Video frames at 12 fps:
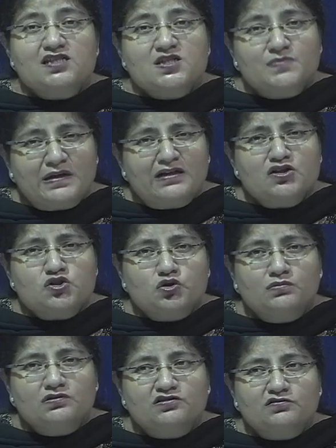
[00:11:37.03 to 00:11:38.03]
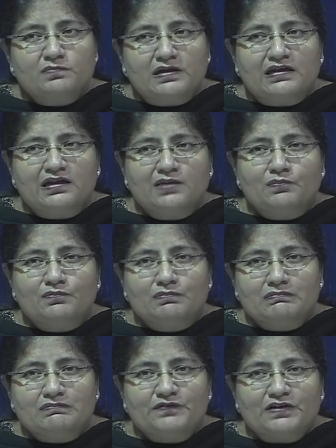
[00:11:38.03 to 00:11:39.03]
spend so much of money,
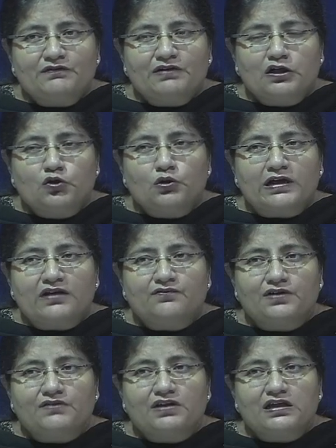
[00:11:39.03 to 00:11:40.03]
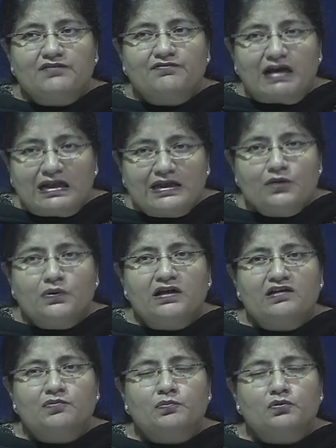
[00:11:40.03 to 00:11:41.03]
when we
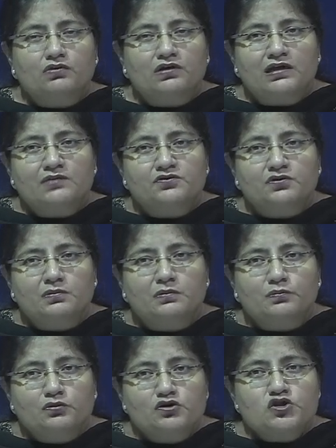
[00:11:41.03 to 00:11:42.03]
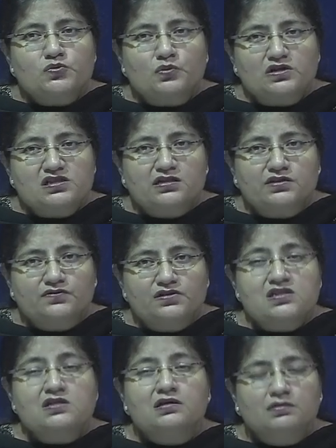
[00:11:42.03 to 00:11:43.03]
evaluate programs from a post-positivist
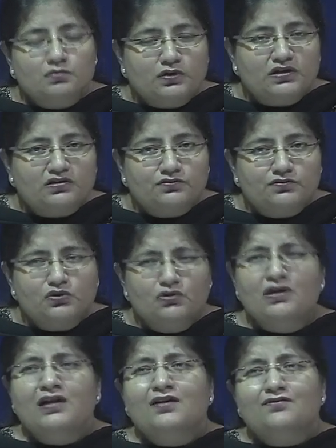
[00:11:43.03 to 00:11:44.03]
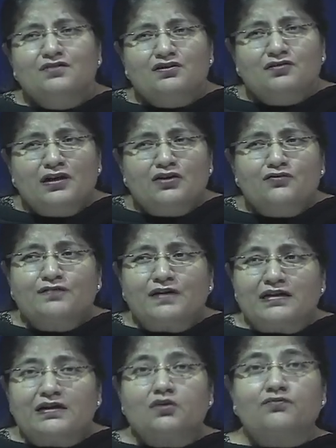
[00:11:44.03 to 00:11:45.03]
point of view, we try to
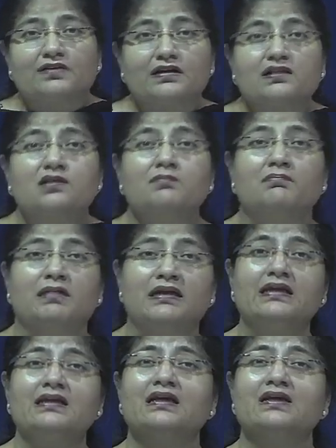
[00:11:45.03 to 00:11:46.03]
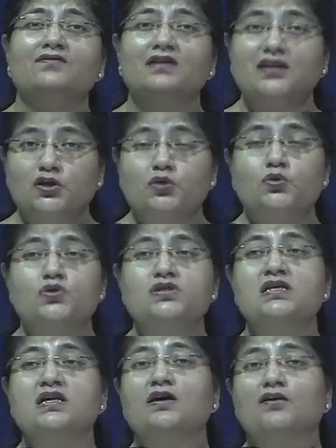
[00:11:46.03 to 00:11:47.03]
find out whether the money that we used
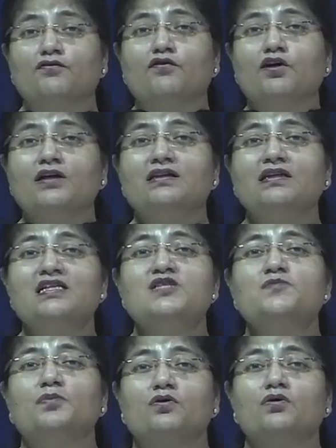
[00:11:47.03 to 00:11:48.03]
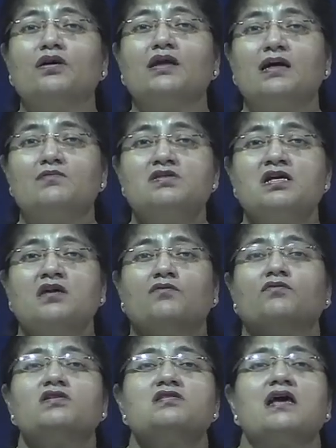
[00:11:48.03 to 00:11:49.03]
for these programs
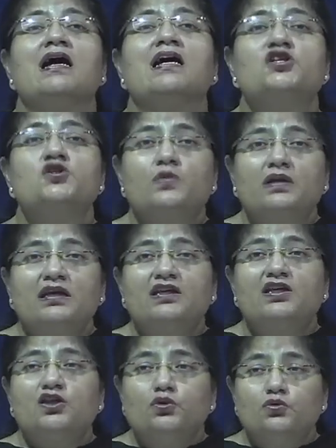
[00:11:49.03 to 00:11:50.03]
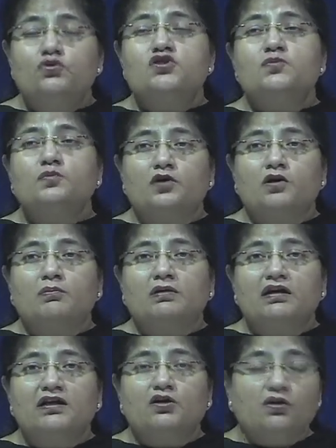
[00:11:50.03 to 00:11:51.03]
was actually used
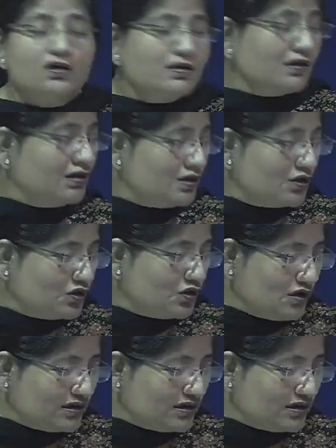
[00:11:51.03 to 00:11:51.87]
properly or not.